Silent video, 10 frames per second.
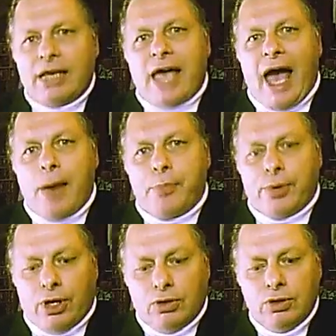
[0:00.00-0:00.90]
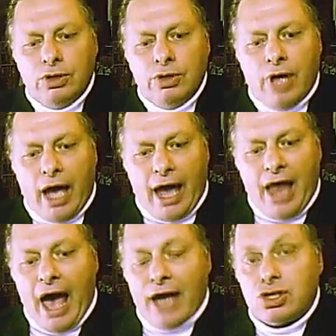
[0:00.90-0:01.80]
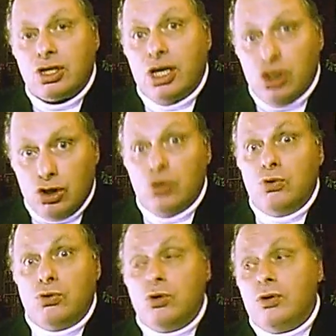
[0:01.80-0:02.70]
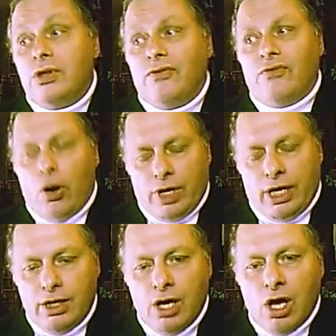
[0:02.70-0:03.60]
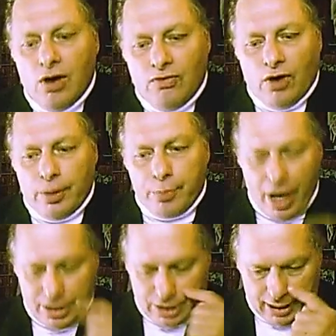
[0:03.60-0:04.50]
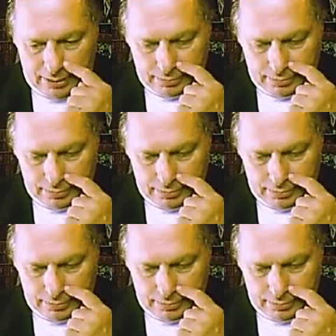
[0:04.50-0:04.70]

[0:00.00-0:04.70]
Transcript: capital and actually do the voting for the president.